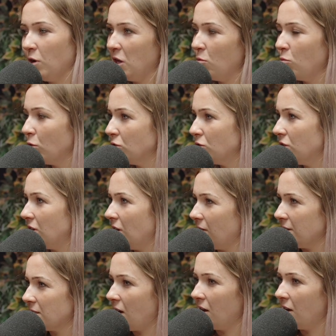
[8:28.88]
you want to do
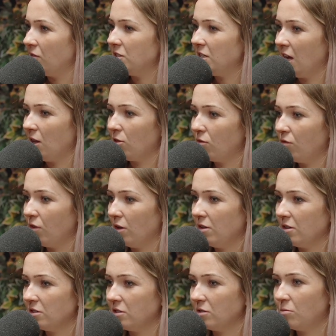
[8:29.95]
is kind of take the
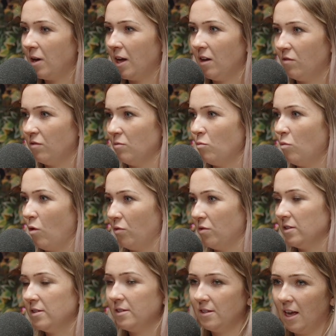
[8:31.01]
focus away from what
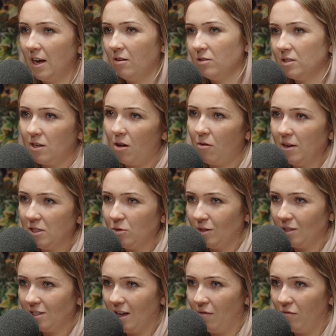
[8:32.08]
the seller is going to
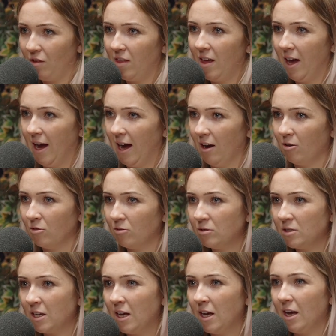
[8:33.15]
accept for their
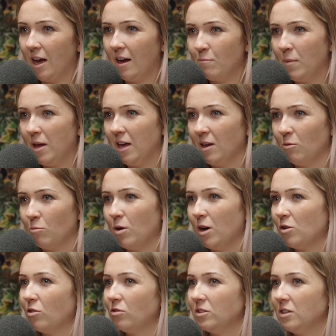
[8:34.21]
house and make it
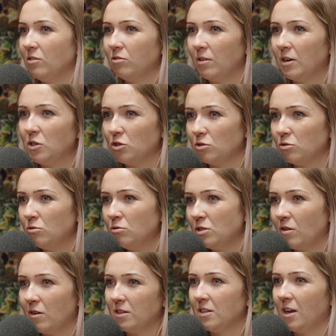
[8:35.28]
work on the differential.
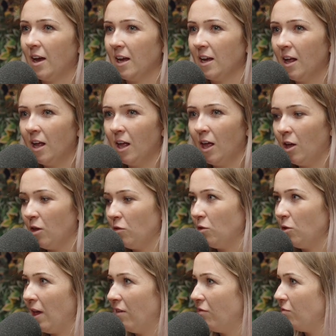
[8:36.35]
So it's like,
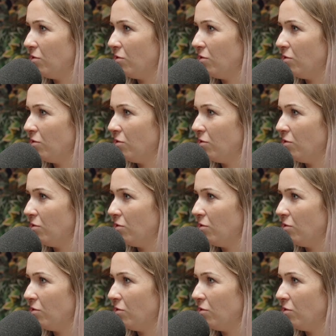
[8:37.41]
if